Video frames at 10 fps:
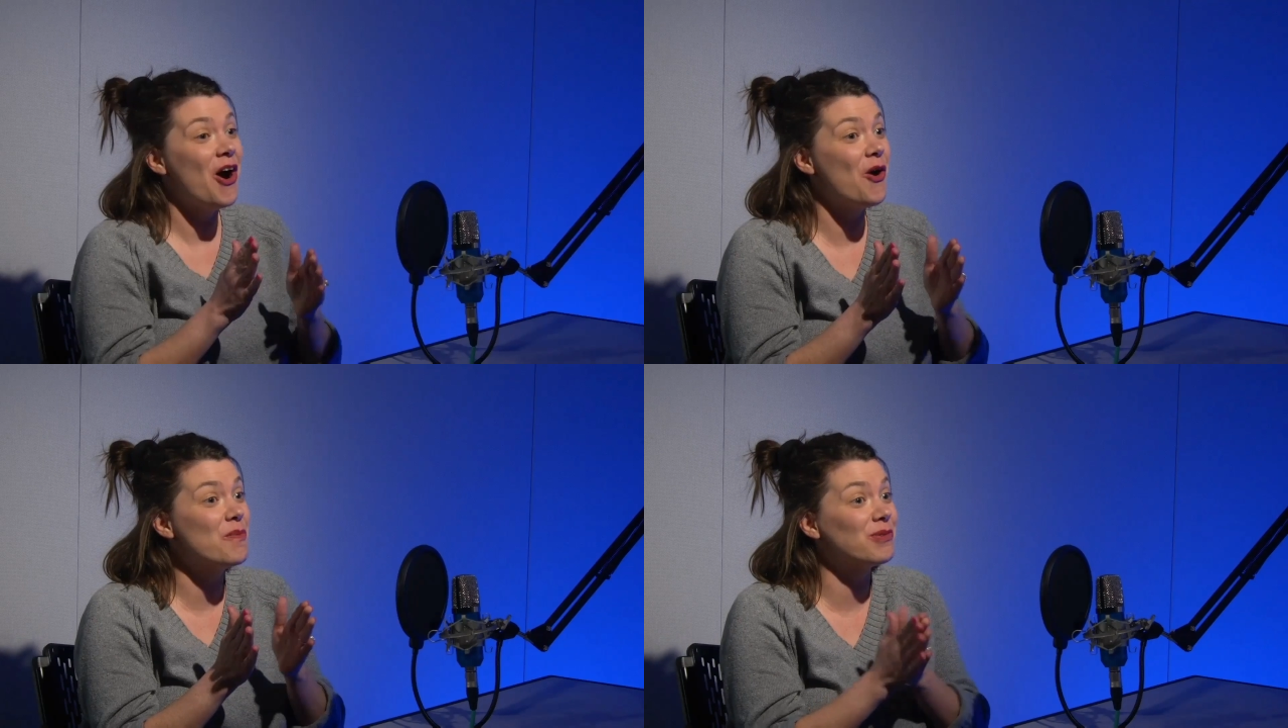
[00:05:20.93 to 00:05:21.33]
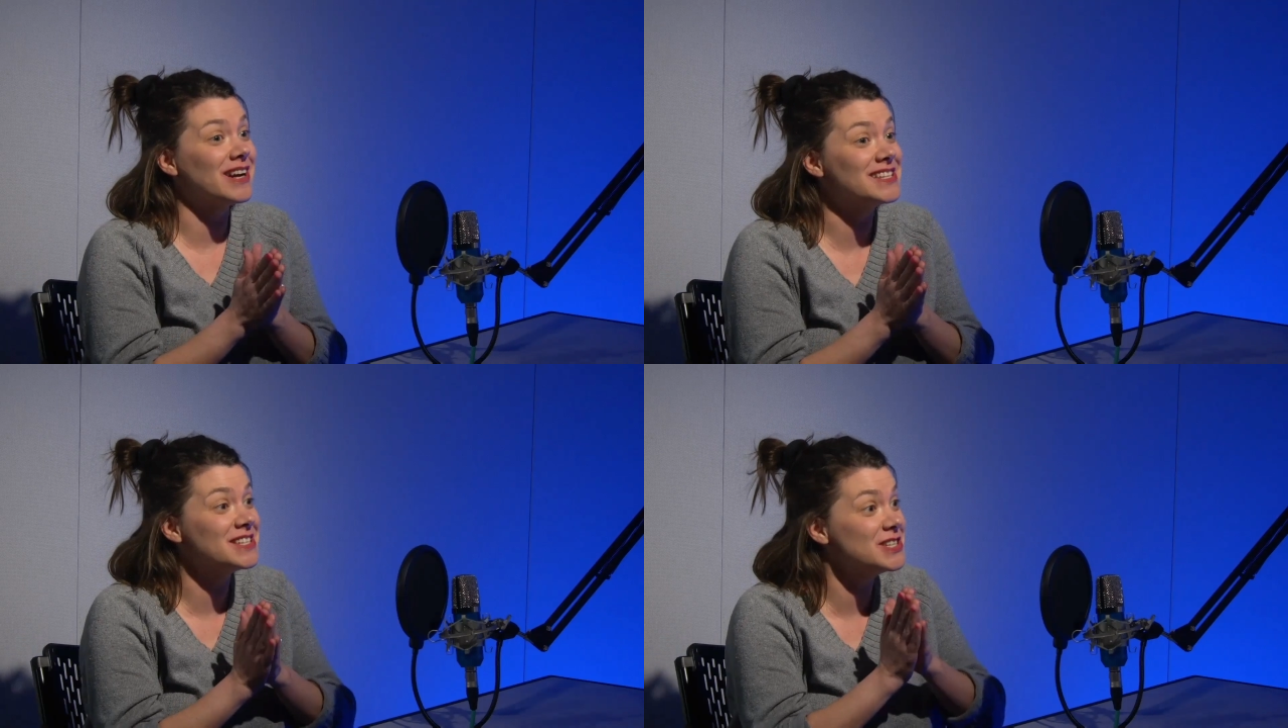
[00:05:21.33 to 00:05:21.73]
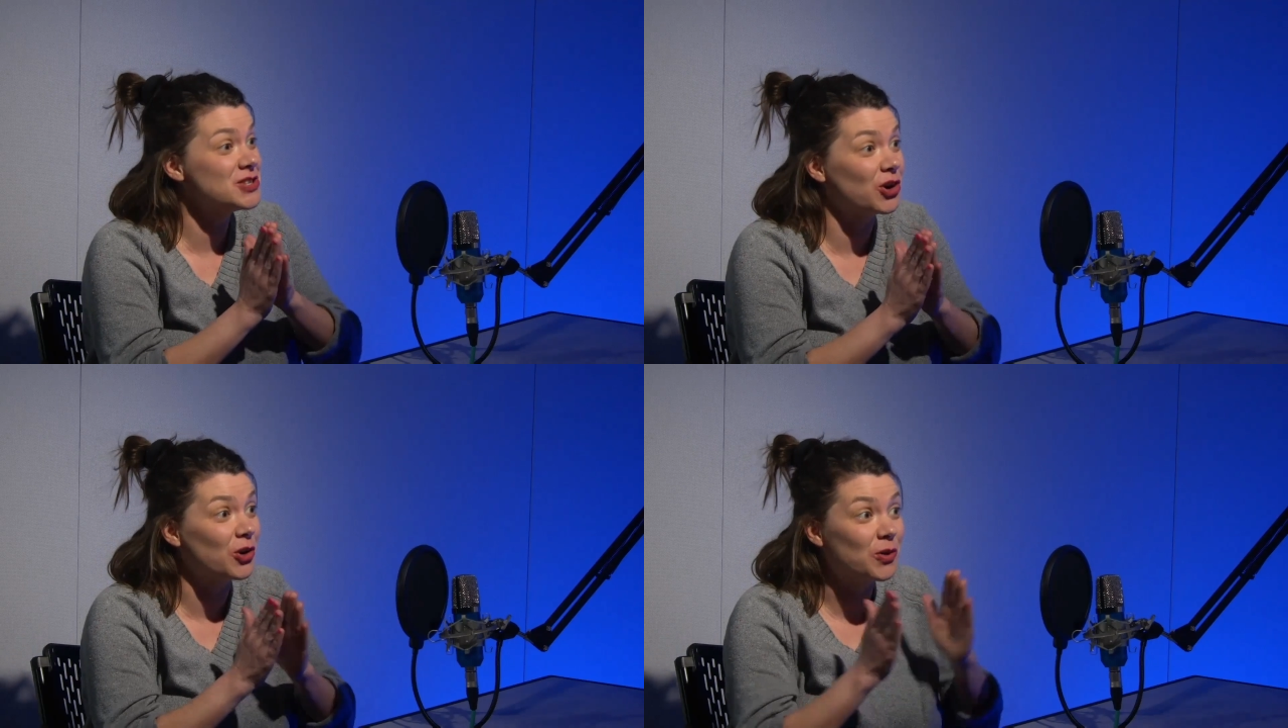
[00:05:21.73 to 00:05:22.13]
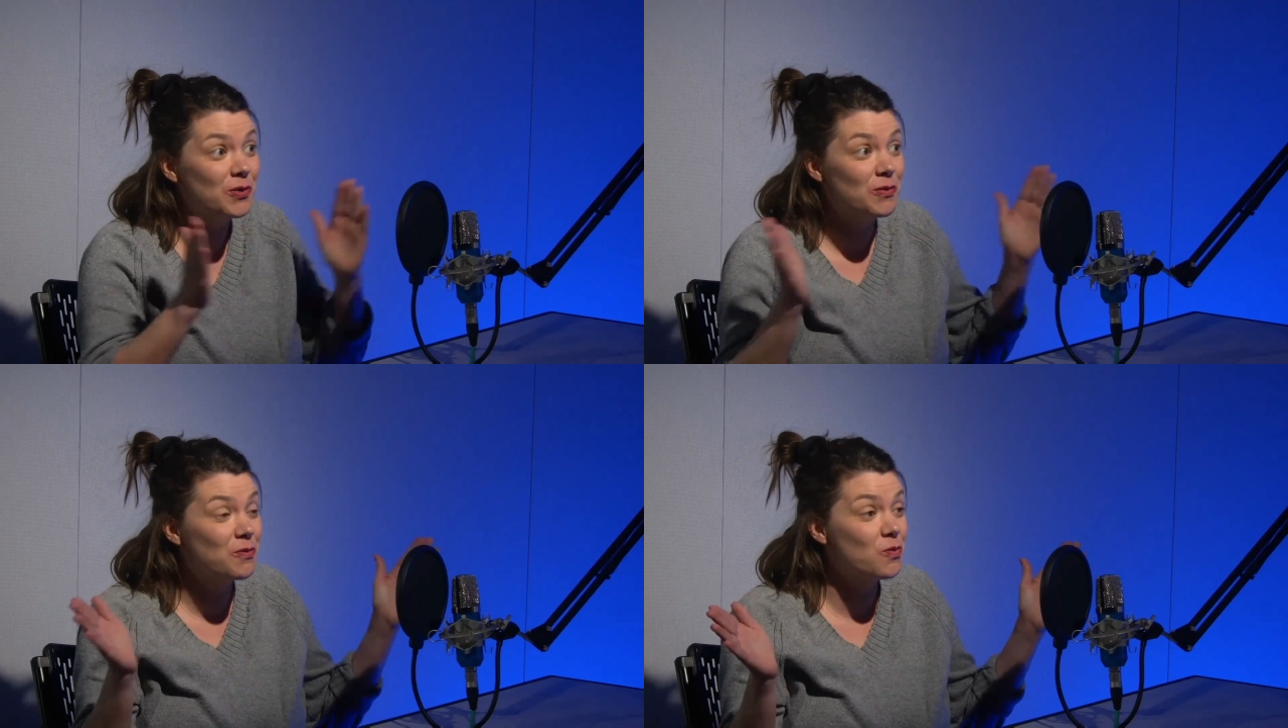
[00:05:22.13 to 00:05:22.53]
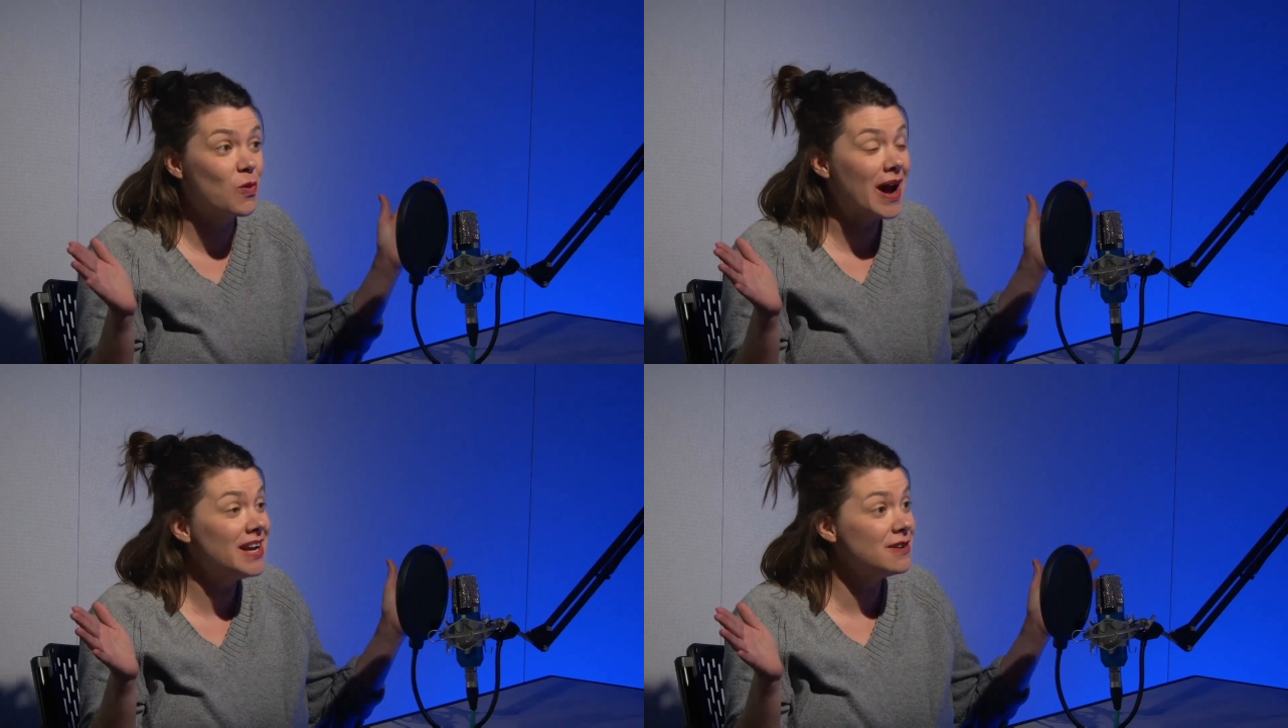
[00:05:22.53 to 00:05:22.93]
home prices are
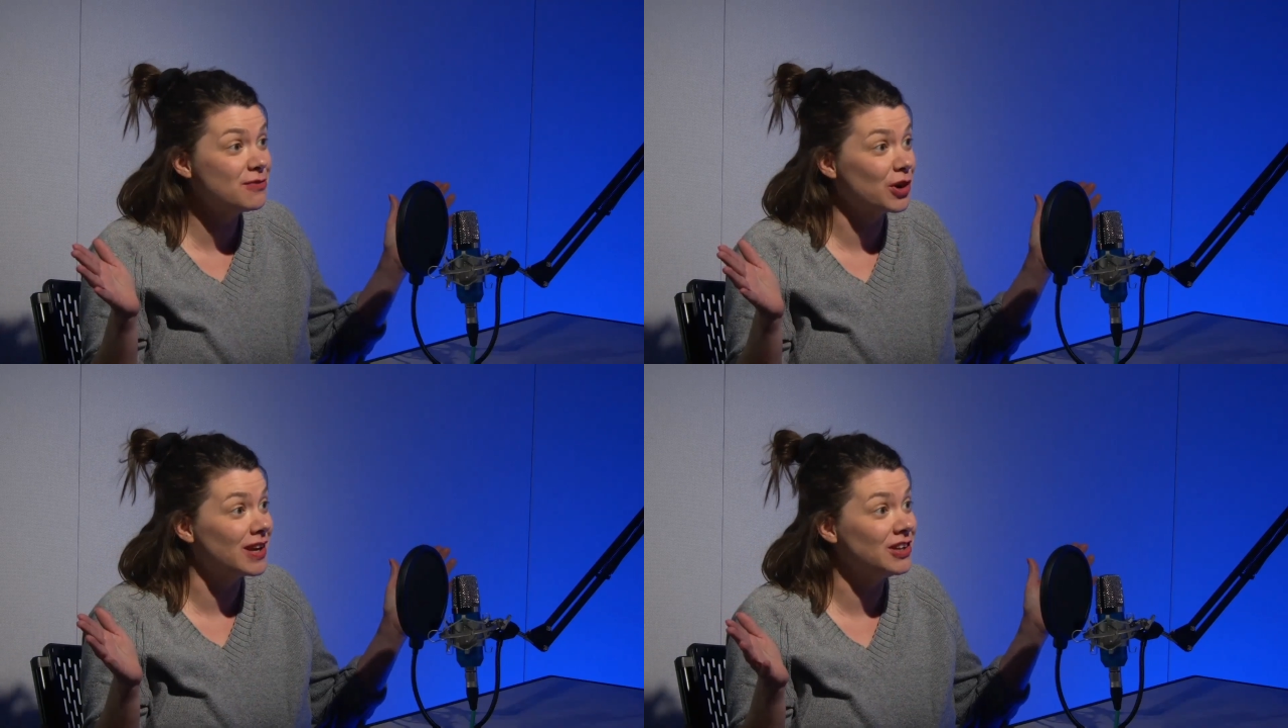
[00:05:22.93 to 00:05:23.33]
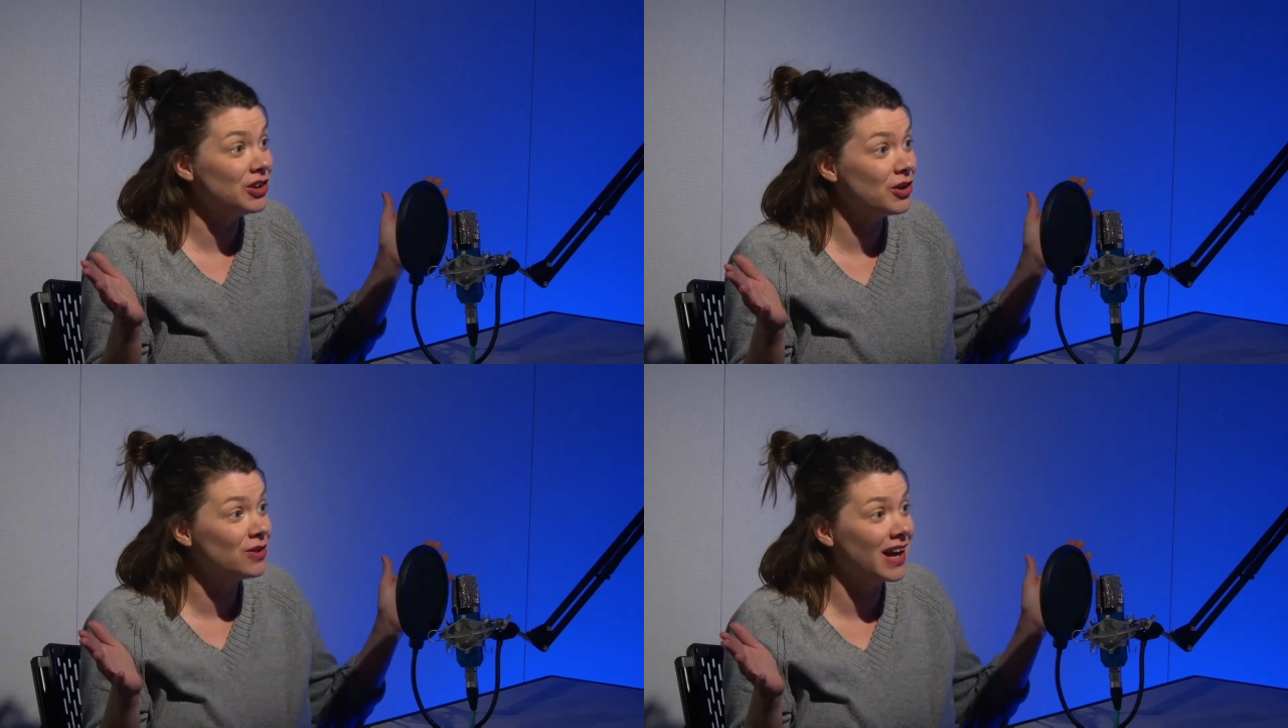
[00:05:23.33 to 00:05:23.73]
way different, you know,